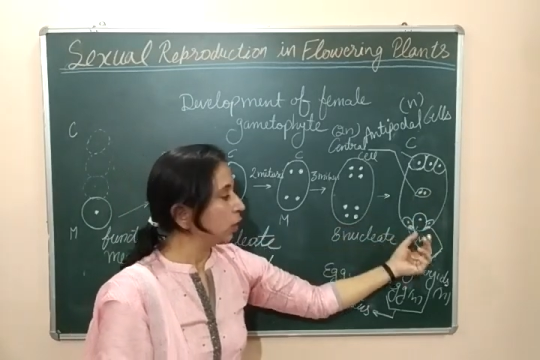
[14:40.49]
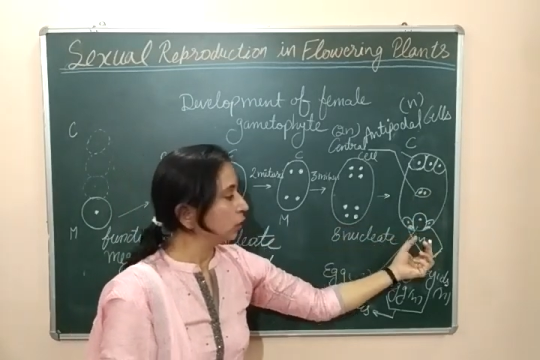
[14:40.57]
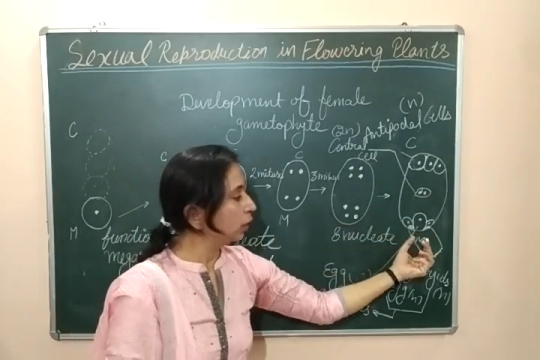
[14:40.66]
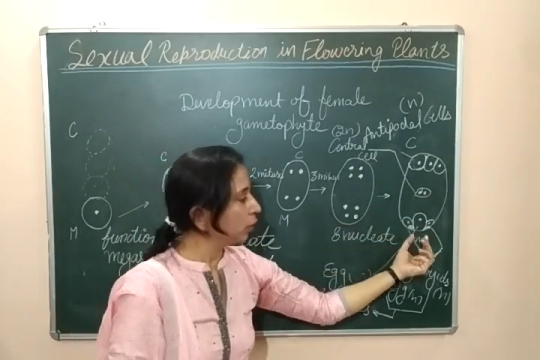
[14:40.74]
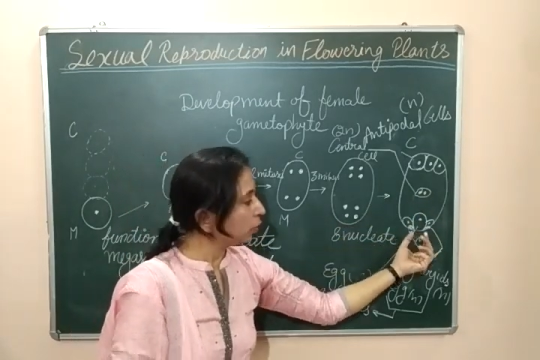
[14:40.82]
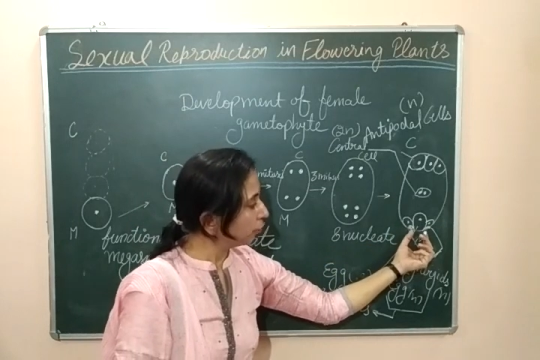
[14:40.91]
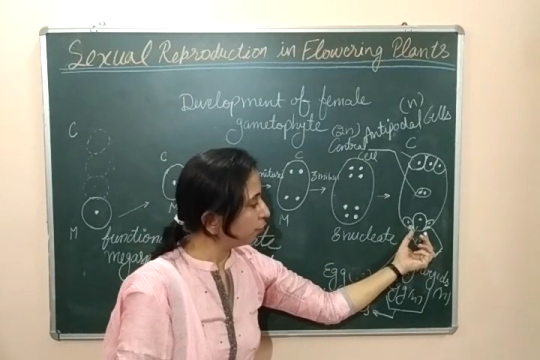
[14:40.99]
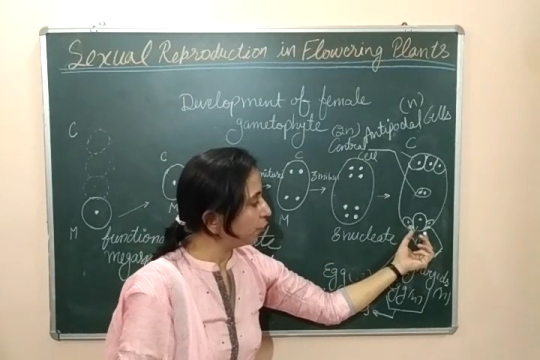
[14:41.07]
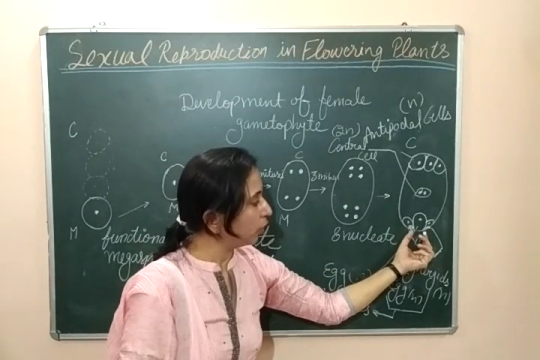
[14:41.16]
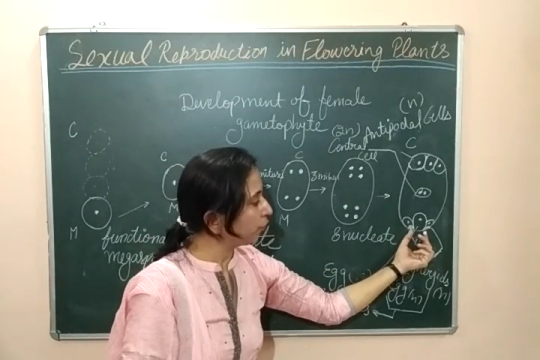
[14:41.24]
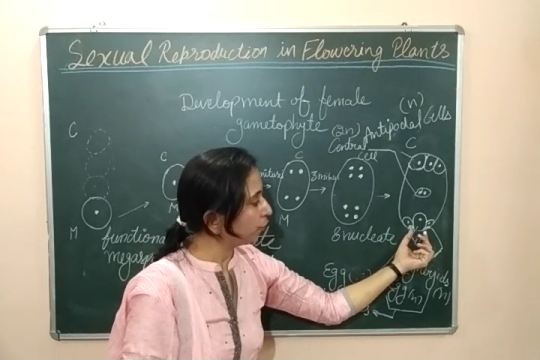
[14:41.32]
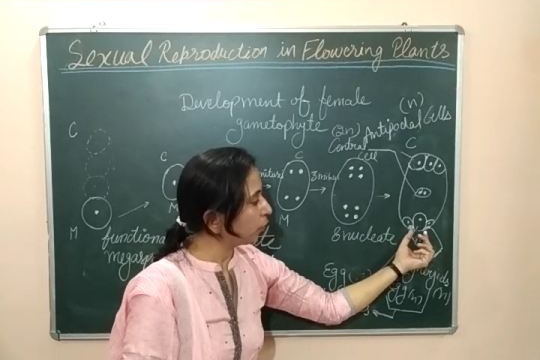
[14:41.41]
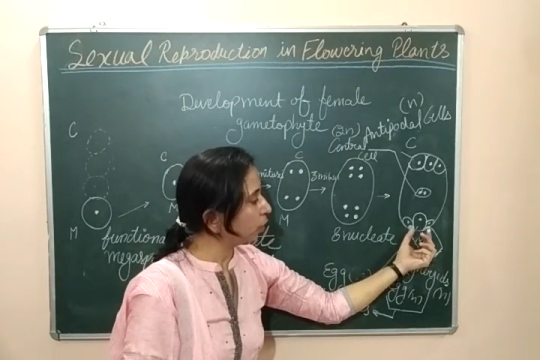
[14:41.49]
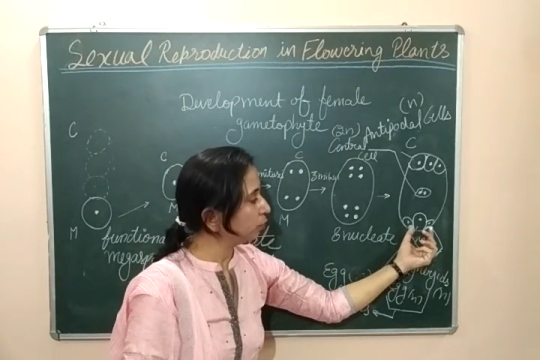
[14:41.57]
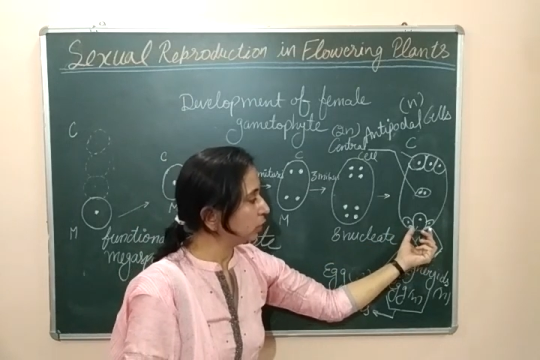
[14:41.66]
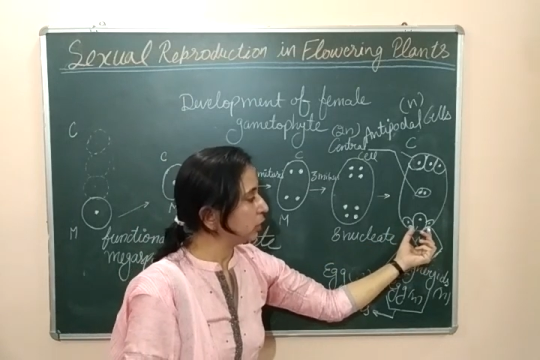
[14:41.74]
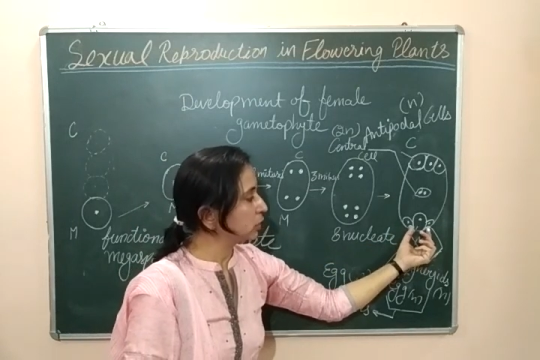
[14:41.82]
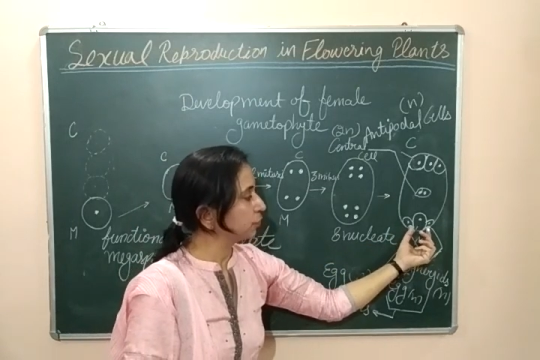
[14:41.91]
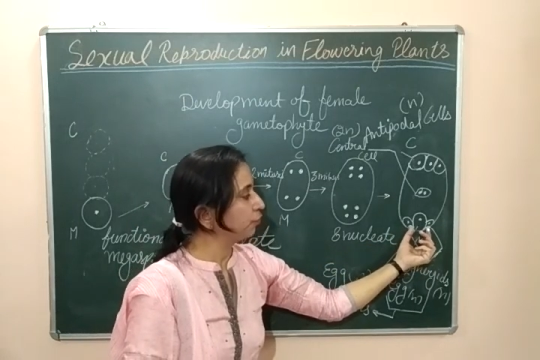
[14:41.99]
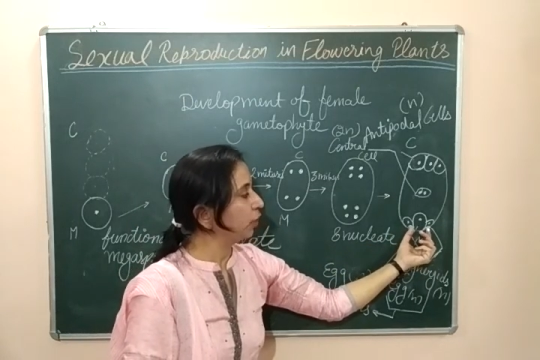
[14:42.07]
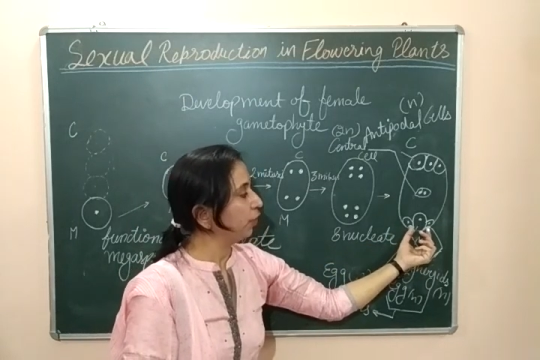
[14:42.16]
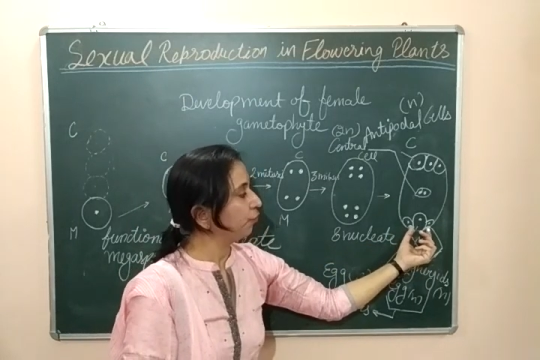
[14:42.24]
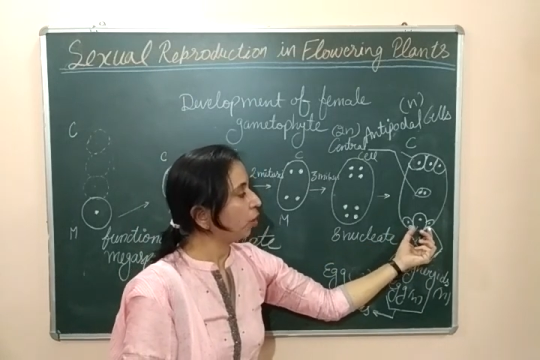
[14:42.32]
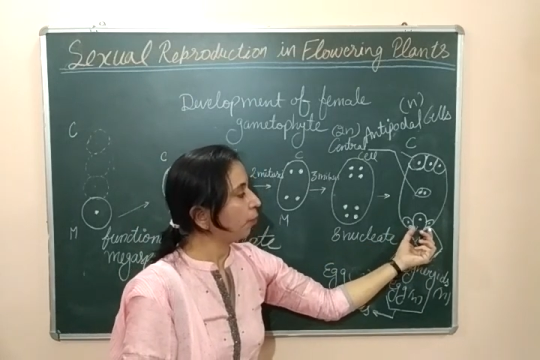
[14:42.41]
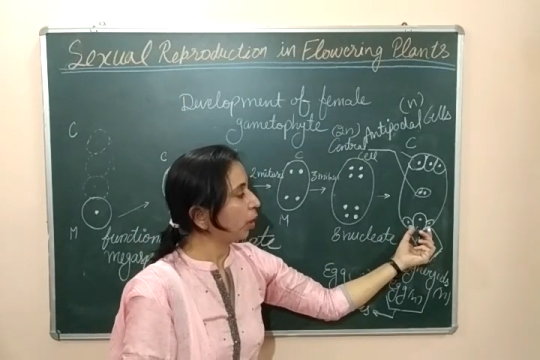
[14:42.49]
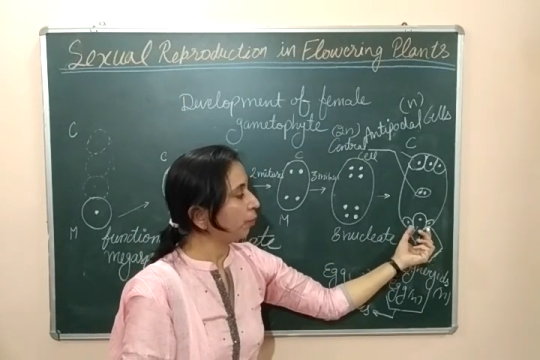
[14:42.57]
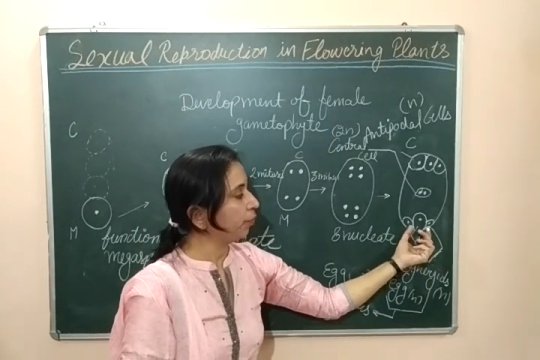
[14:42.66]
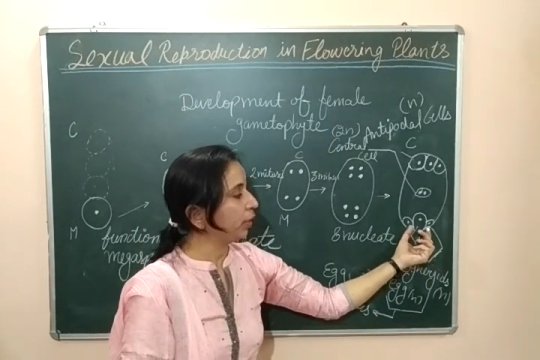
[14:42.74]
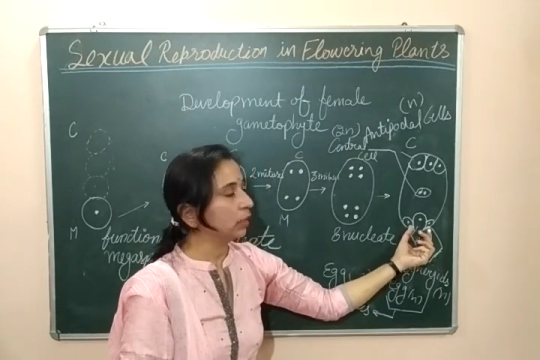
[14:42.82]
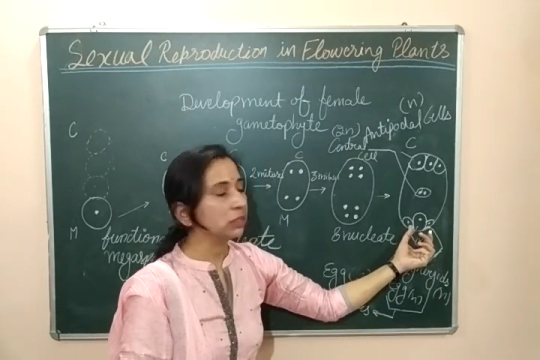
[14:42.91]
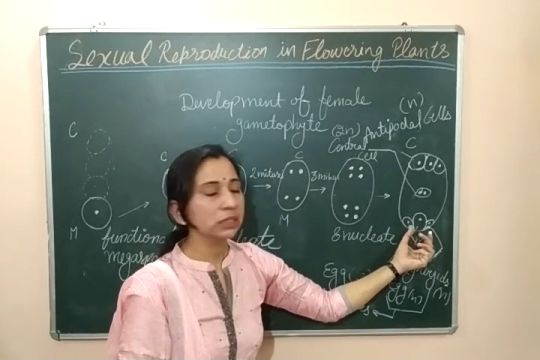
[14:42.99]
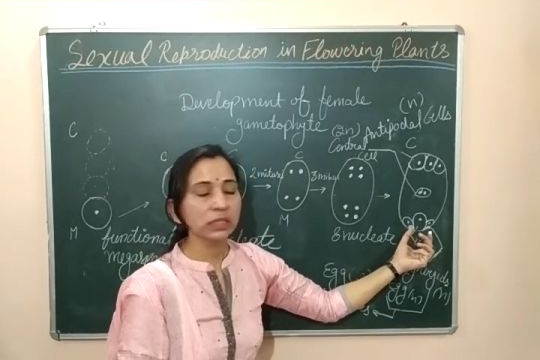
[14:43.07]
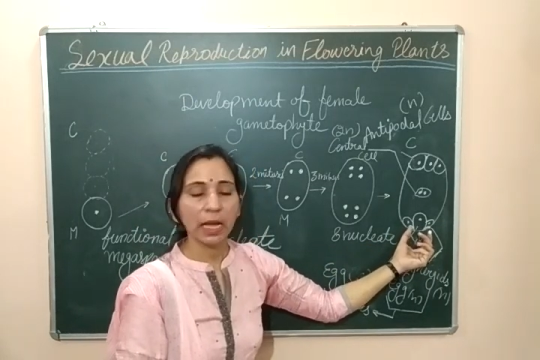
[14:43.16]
these filiform apparatus